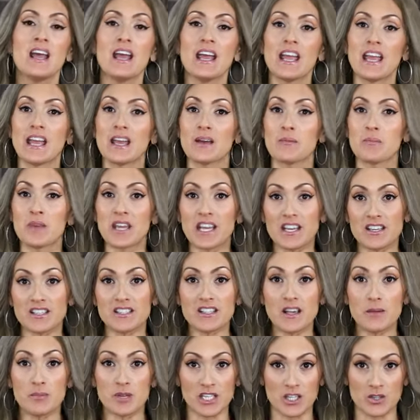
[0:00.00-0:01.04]
And because
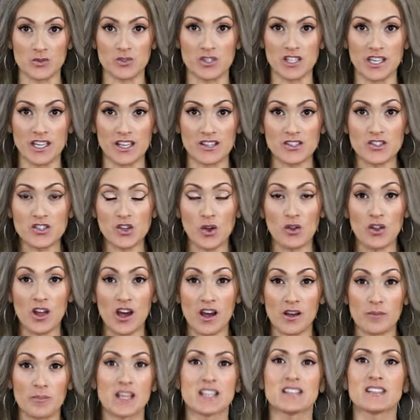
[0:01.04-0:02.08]
I've been using it so
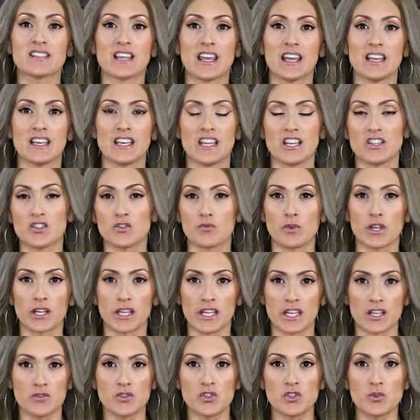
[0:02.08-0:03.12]
long, my skin is really
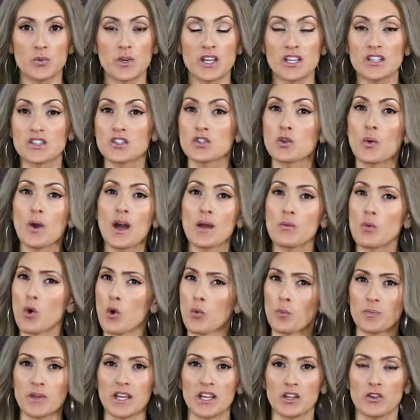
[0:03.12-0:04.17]
used to it, so I
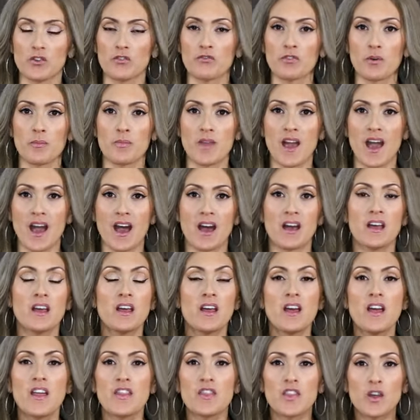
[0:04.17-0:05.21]
won't peel from that.
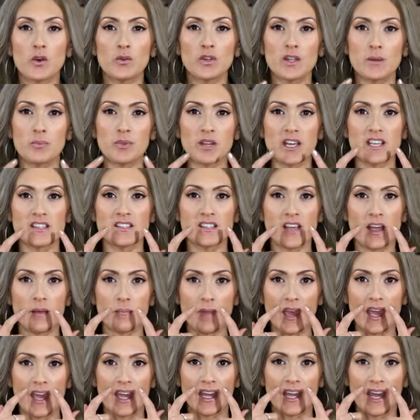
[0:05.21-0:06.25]
The only place I
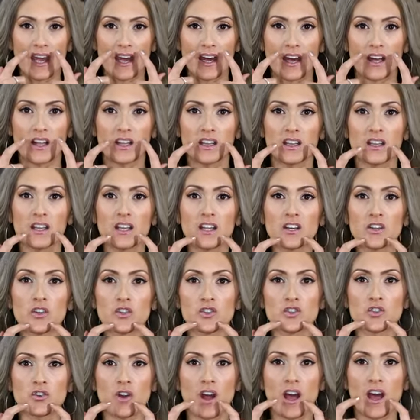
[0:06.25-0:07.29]
may get a little
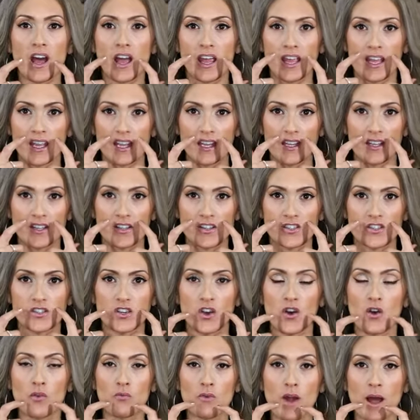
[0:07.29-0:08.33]
dry is
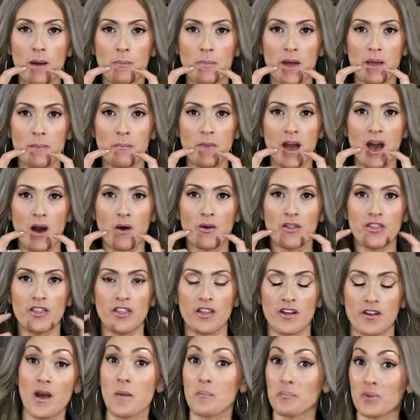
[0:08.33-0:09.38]
around my mouth.
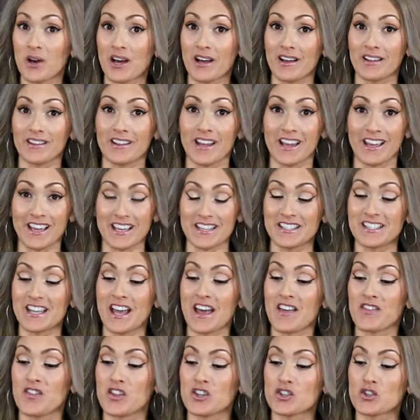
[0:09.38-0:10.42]
But like I
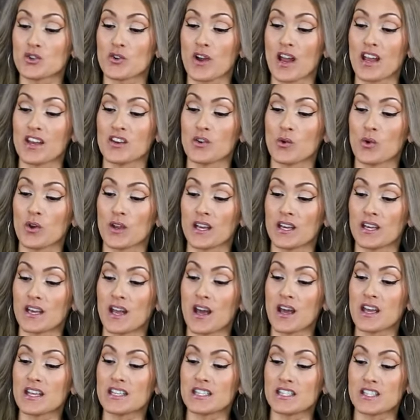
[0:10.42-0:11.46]
said, the
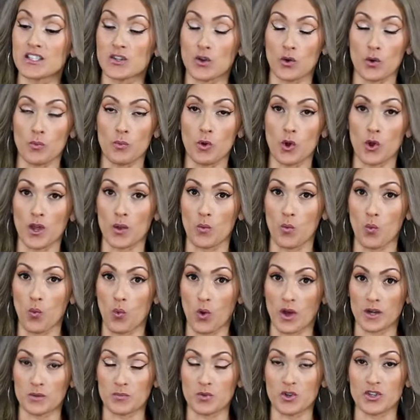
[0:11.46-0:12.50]
tretinoin
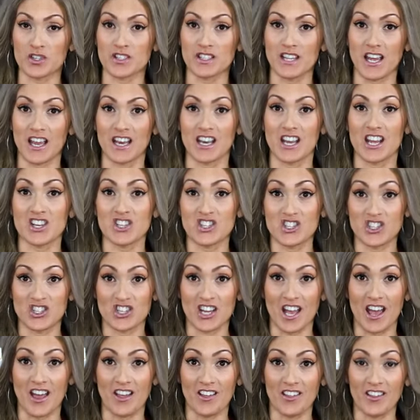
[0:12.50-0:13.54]
0.1%
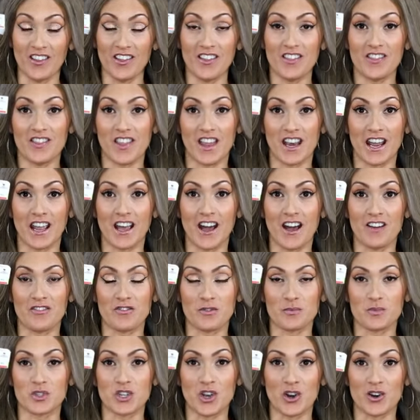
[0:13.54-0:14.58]
gel that I got
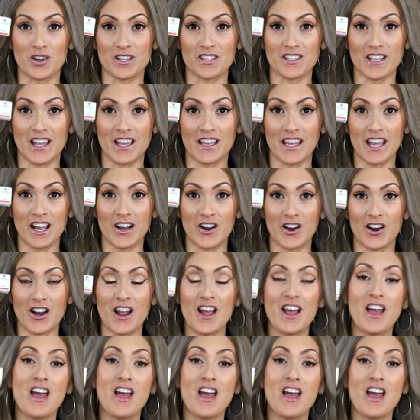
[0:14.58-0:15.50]
from Tara Skincare,